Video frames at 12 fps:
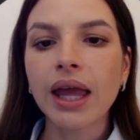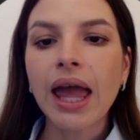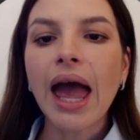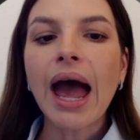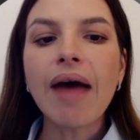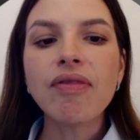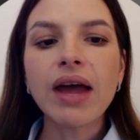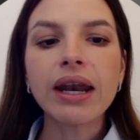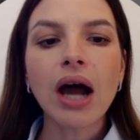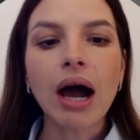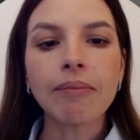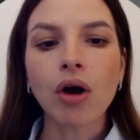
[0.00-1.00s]
And then
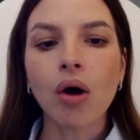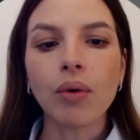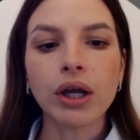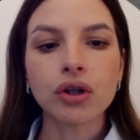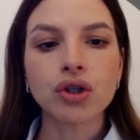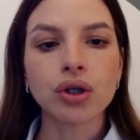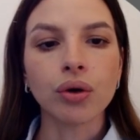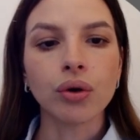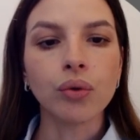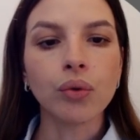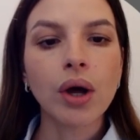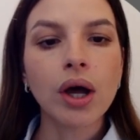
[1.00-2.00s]
I'm going
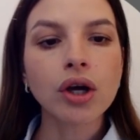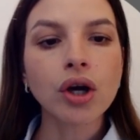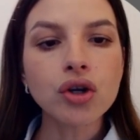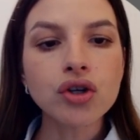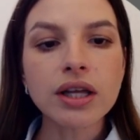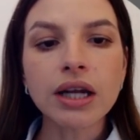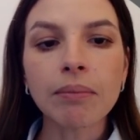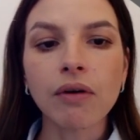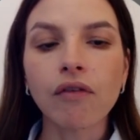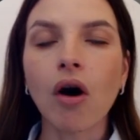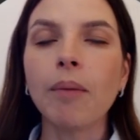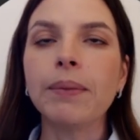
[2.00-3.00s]
to go to the number of
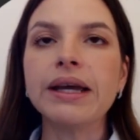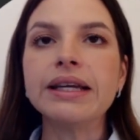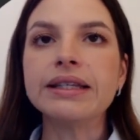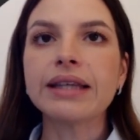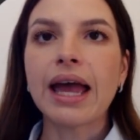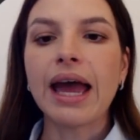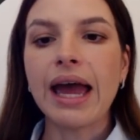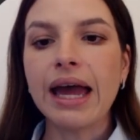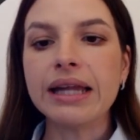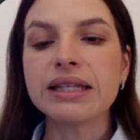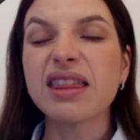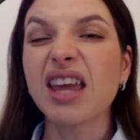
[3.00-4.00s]
copies and
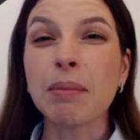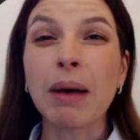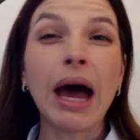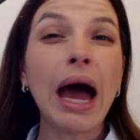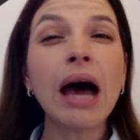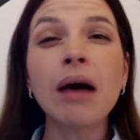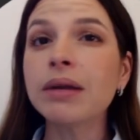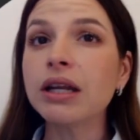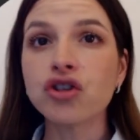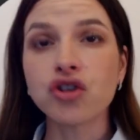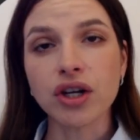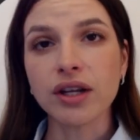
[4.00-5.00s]
think about how many
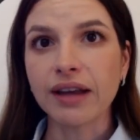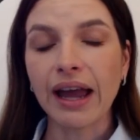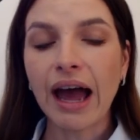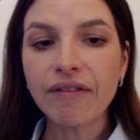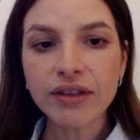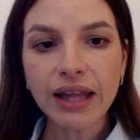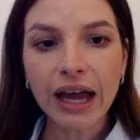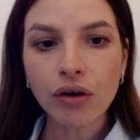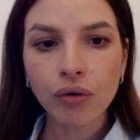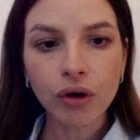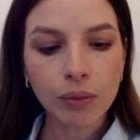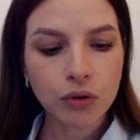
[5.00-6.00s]
students I have in that
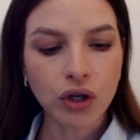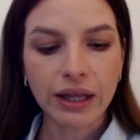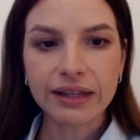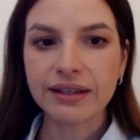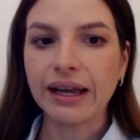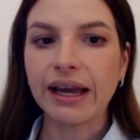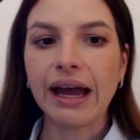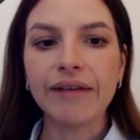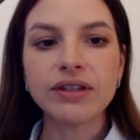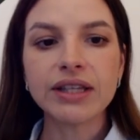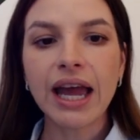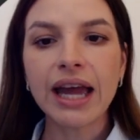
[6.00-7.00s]
group. So let's say I have
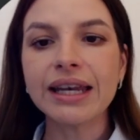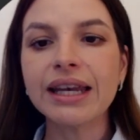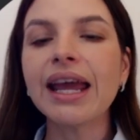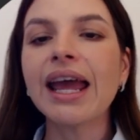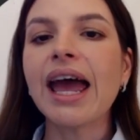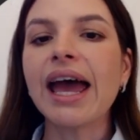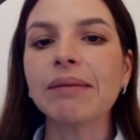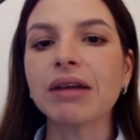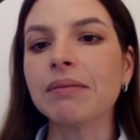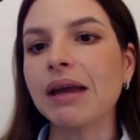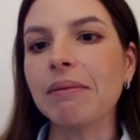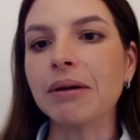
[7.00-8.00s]
10, and I'm going to
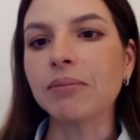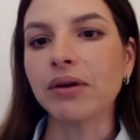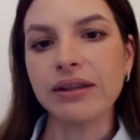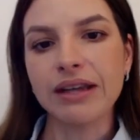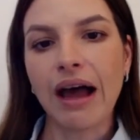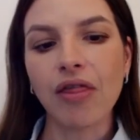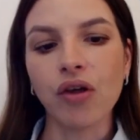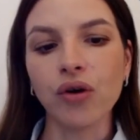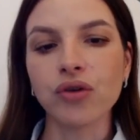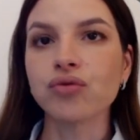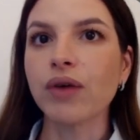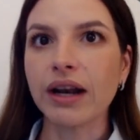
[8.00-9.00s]
be able to print out those
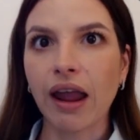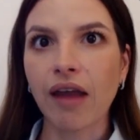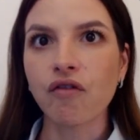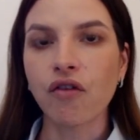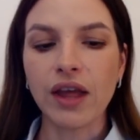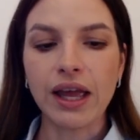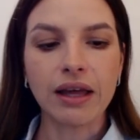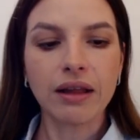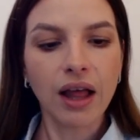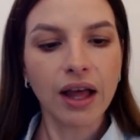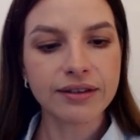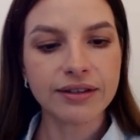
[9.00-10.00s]
ready for the
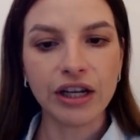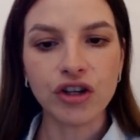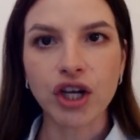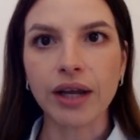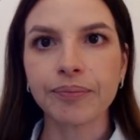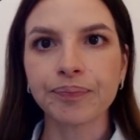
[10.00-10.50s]
in-class teaching.